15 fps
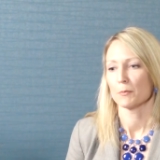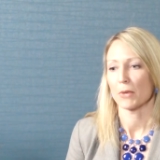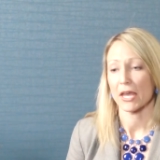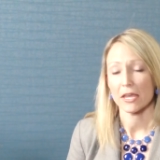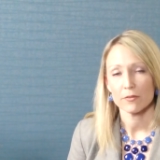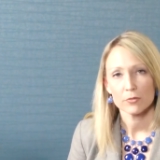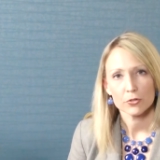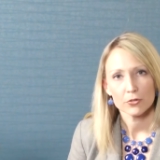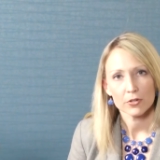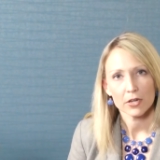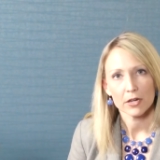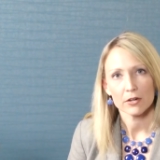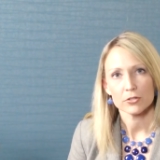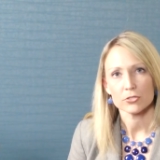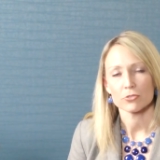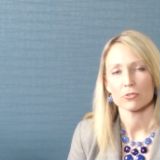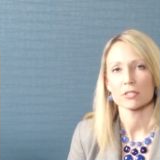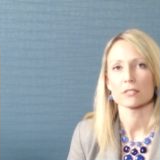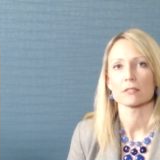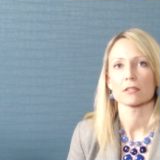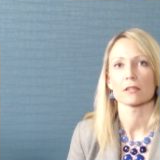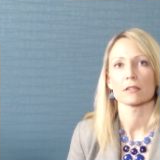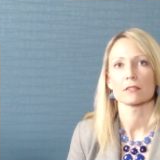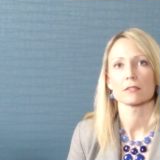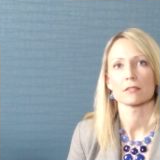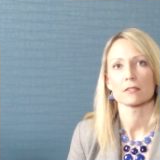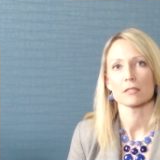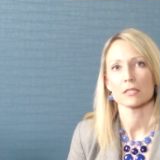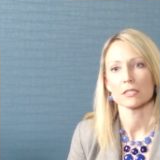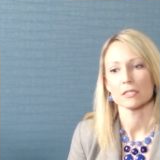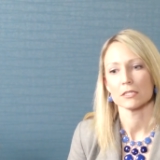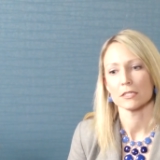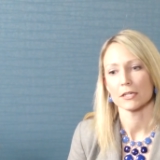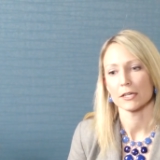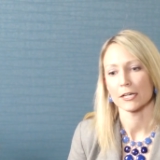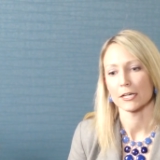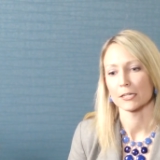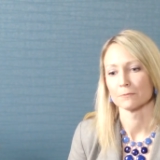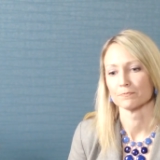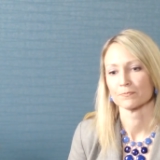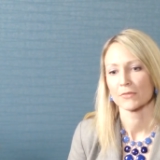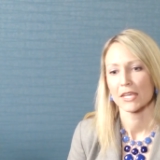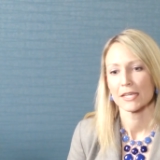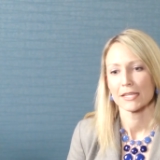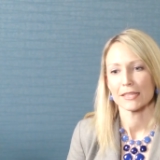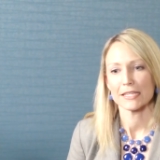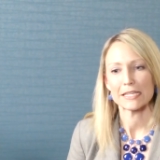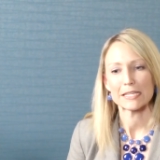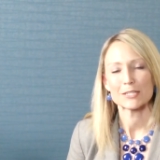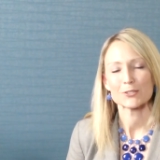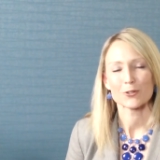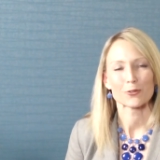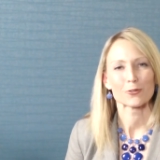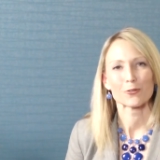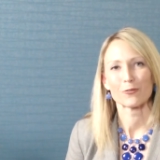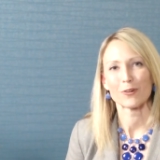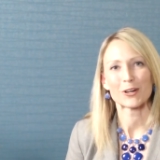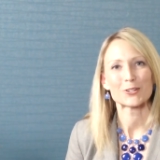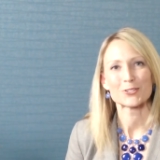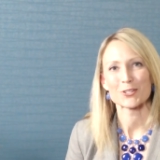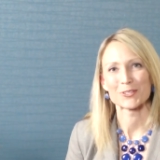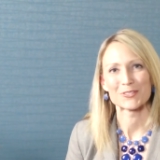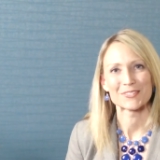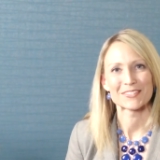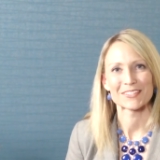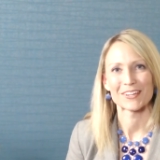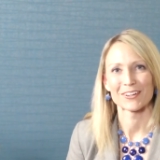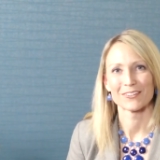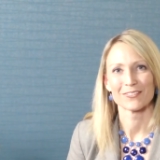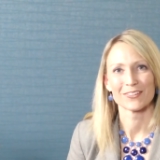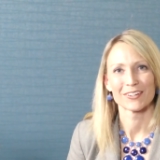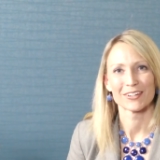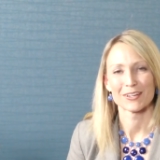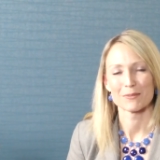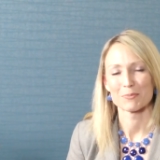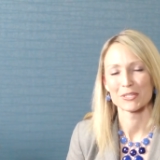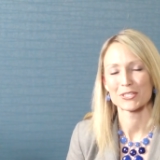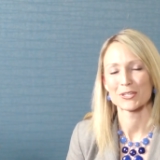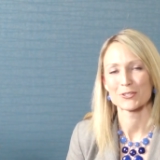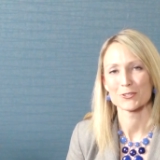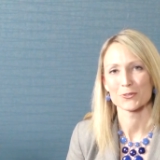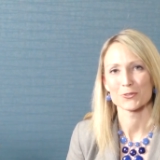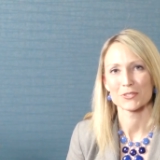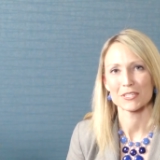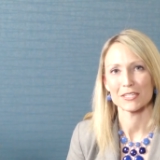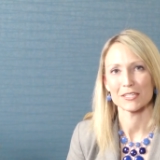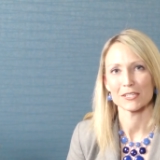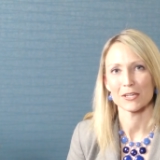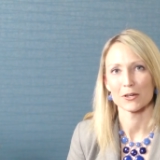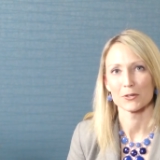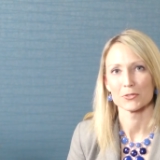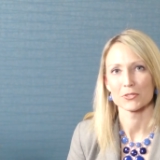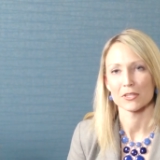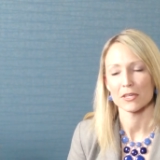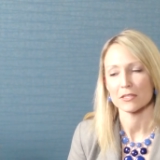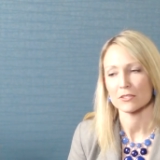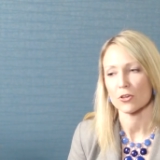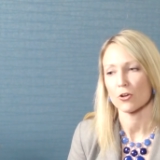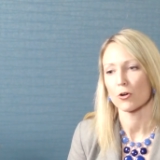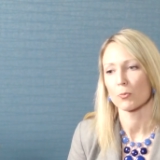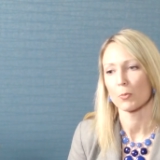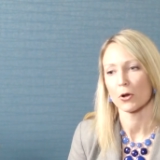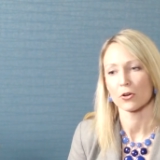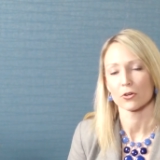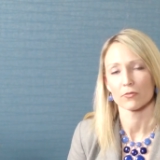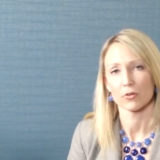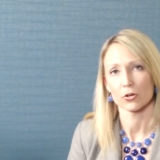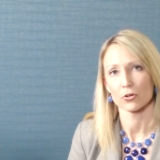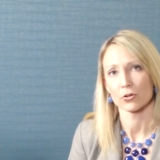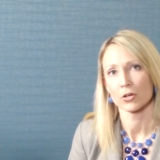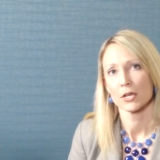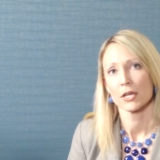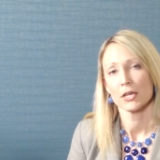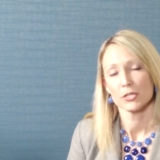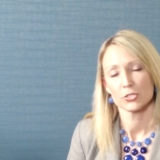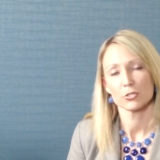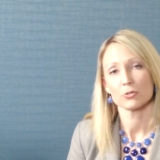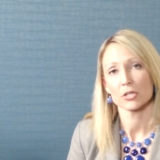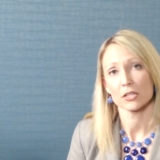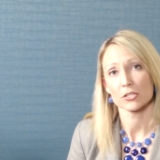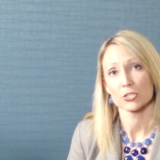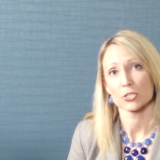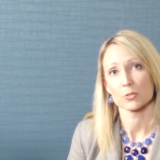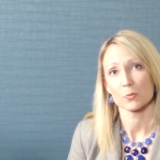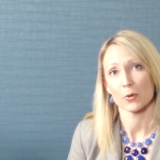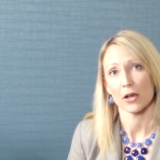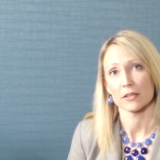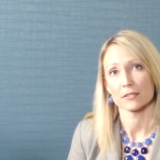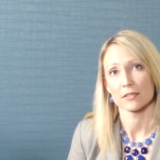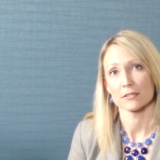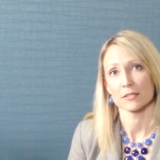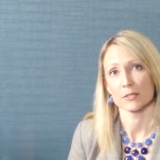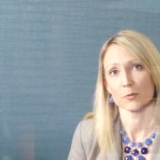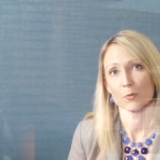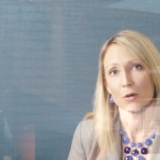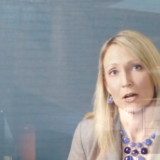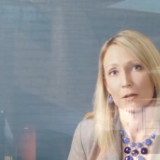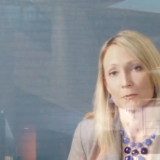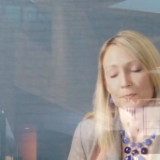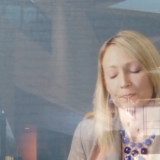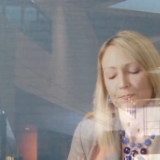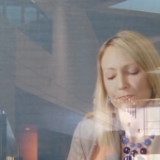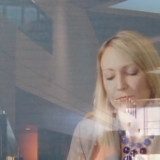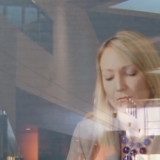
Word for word: behavioral characteristics, the, um, the internal functions of a potential CEO. So that's all part of our due diligence process as well.